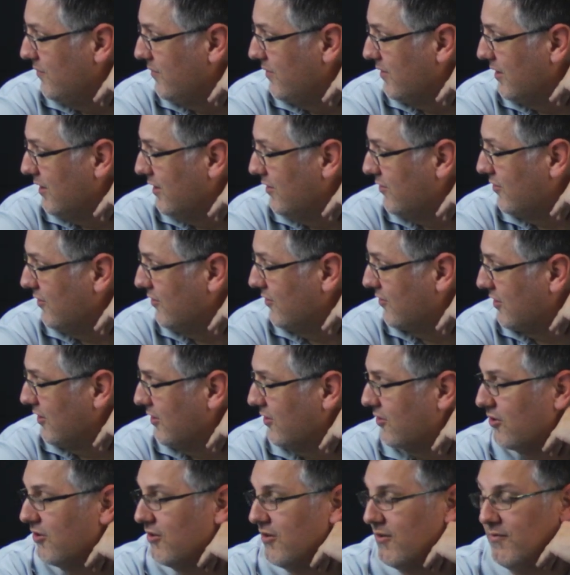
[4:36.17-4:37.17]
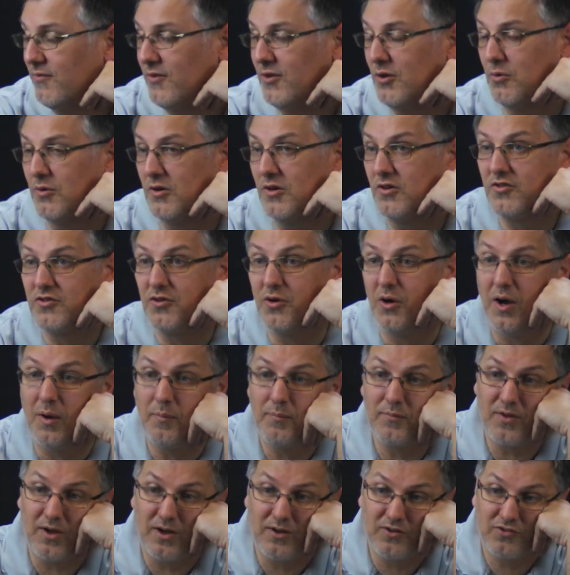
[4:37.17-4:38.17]
It says concurrent viewer, so
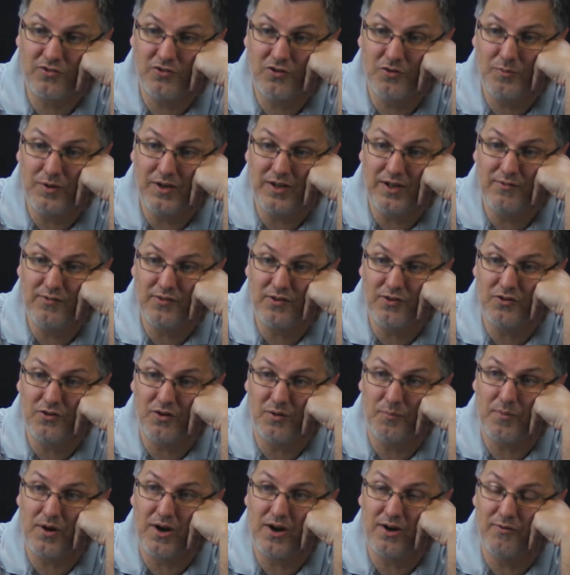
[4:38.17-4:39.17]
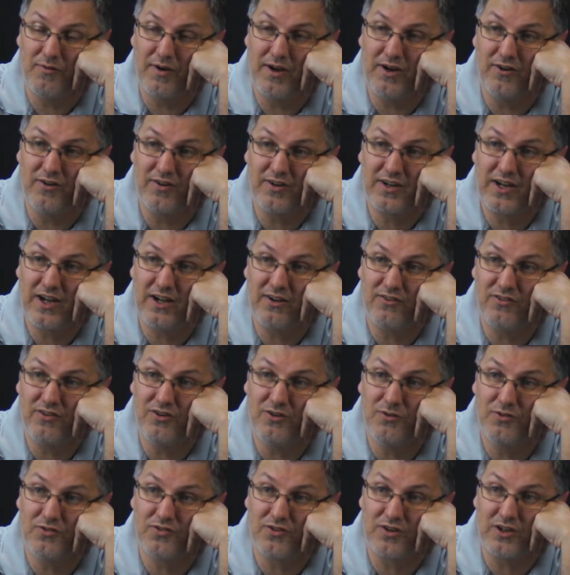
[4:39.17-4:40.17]
I'm assuming even though you're a moderator, it's counting
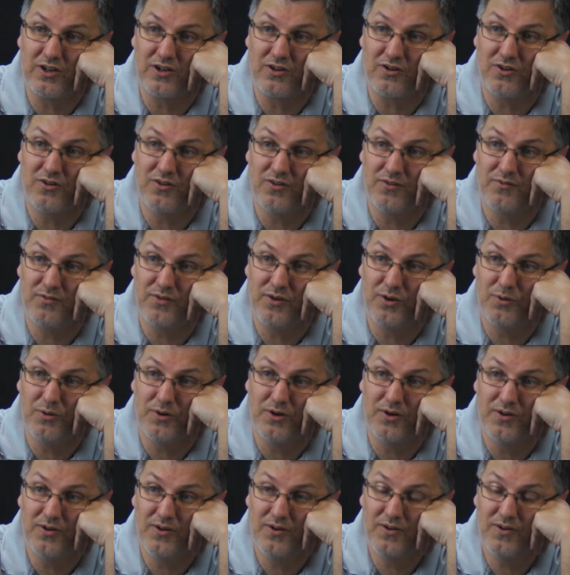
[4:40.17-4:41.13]
you as a concurrent viewer.